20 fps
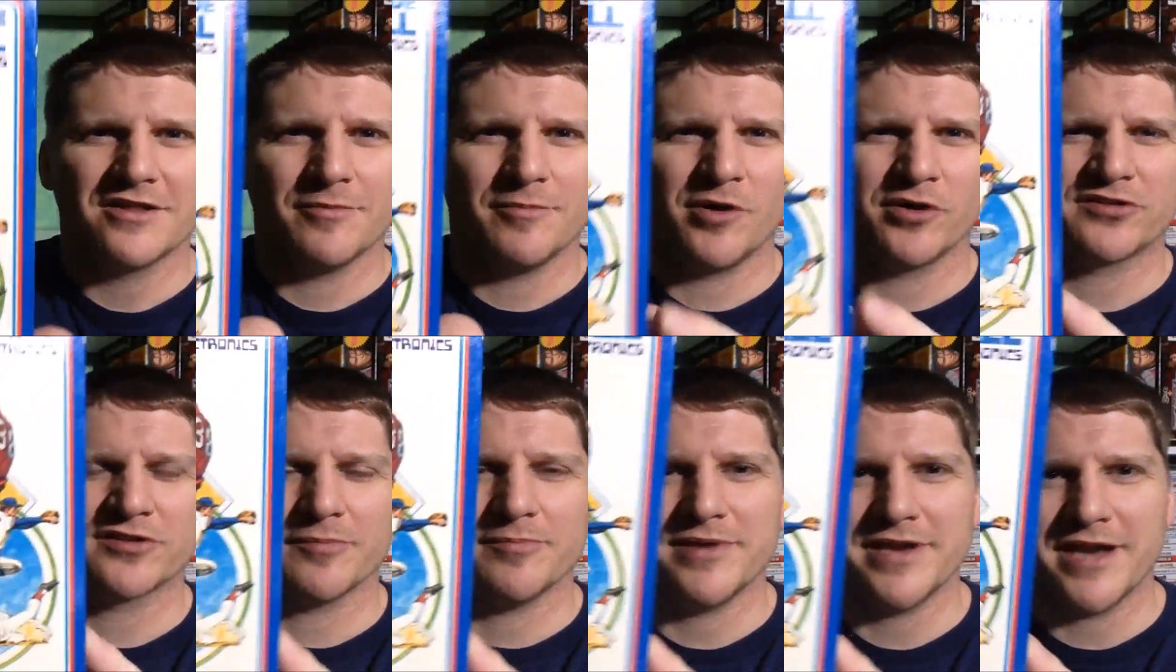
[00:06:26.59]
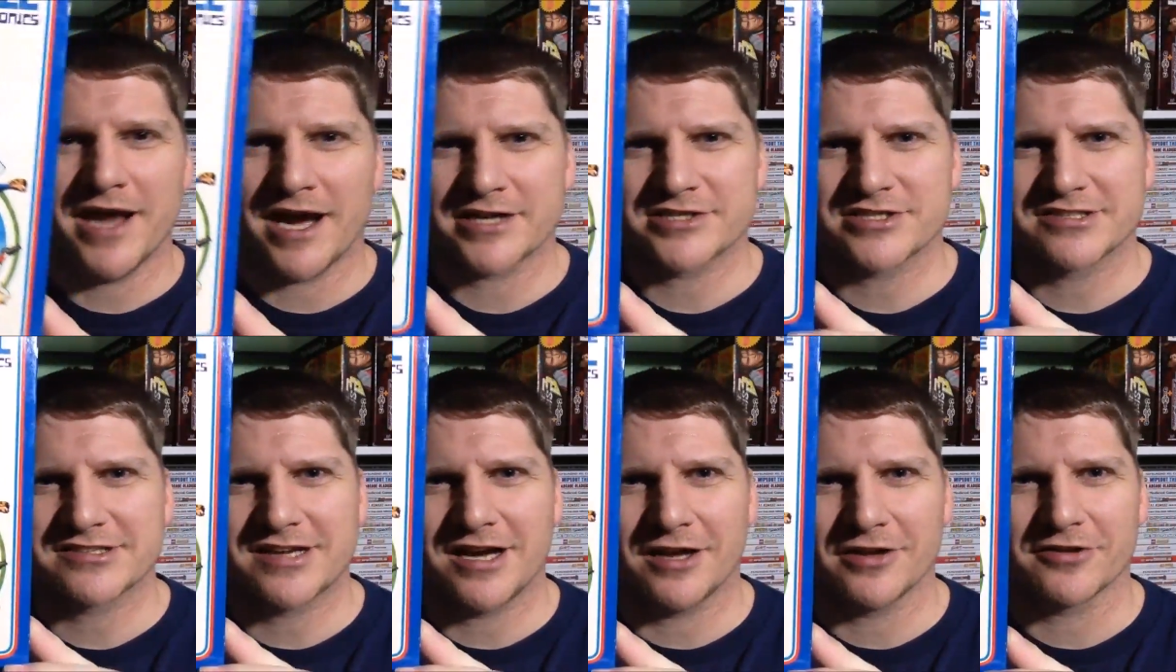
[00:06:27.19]
The most
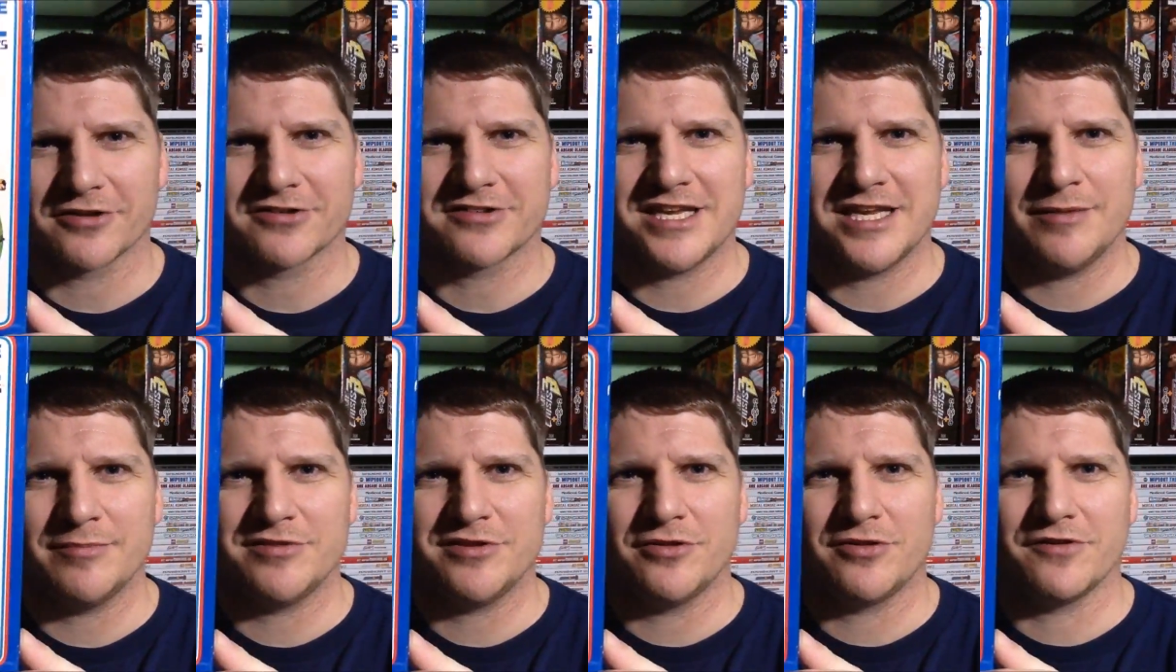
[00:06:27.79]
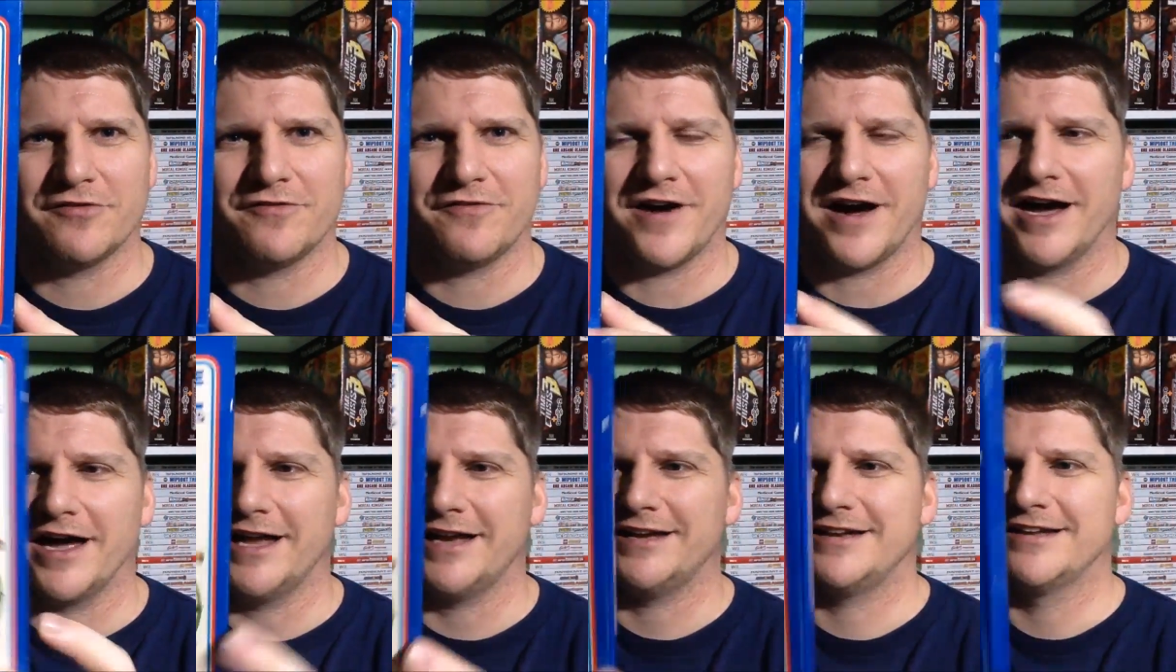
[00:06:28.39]
obnoxious color schemes you could
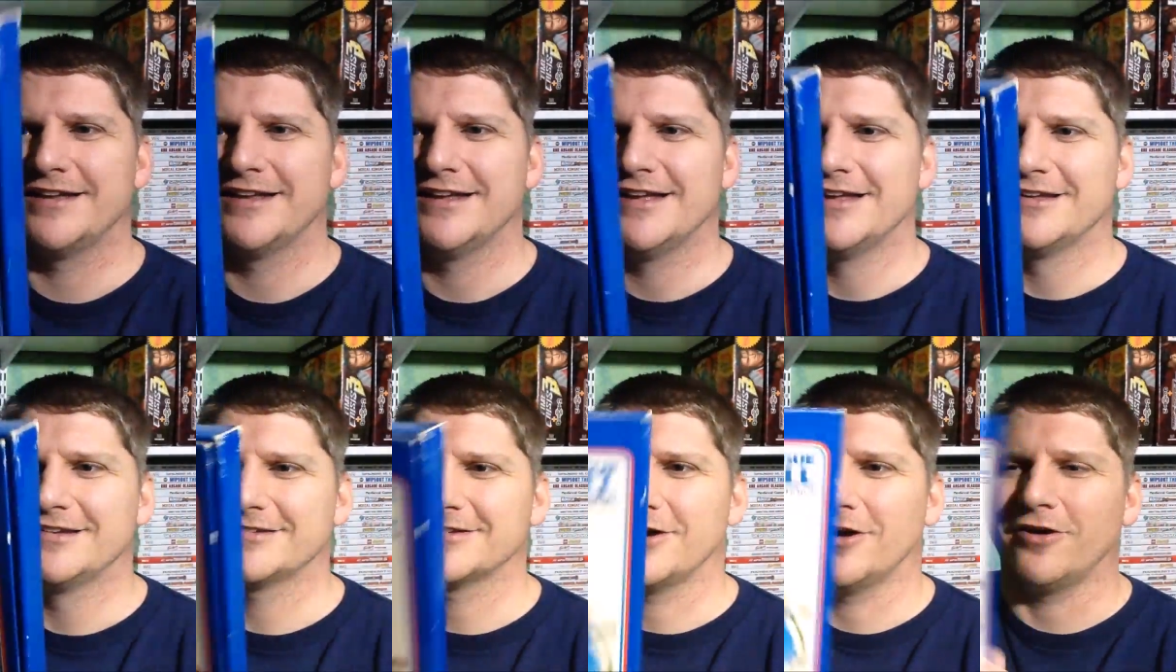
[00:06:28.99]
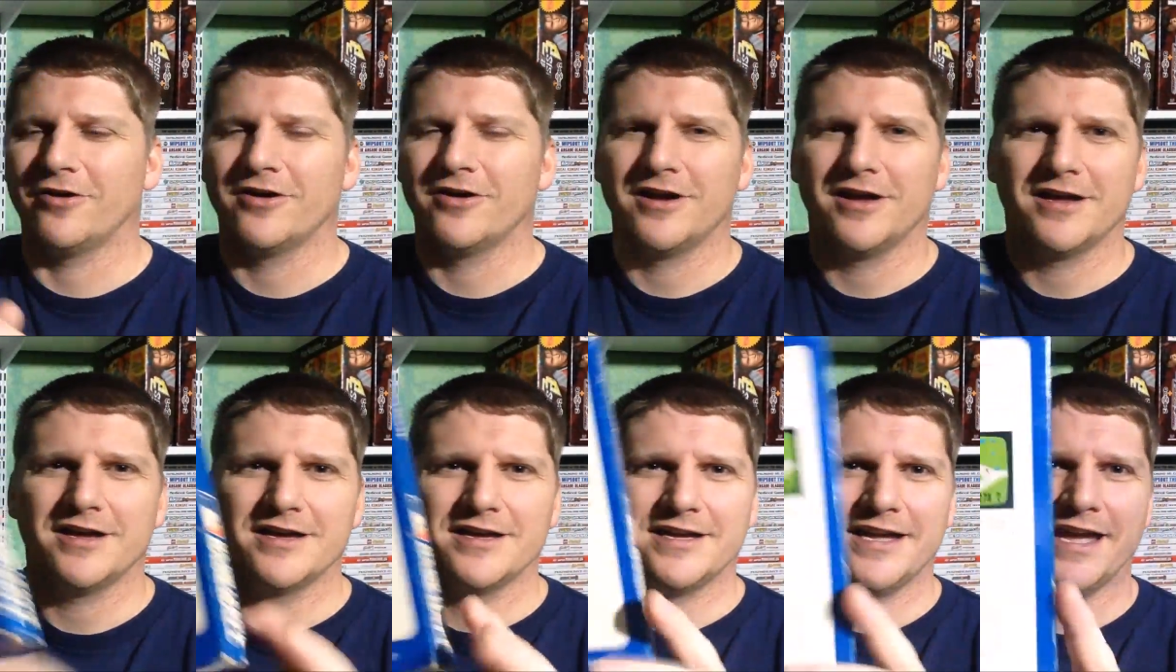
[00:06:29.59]
find. So,
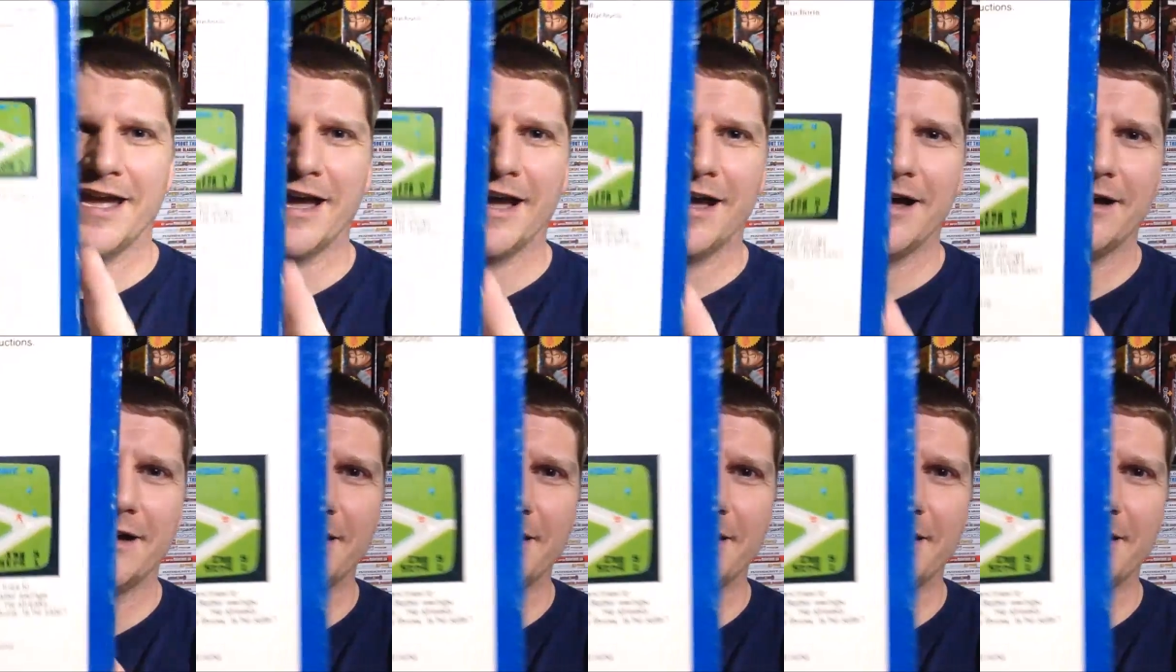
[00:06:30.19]
yeah.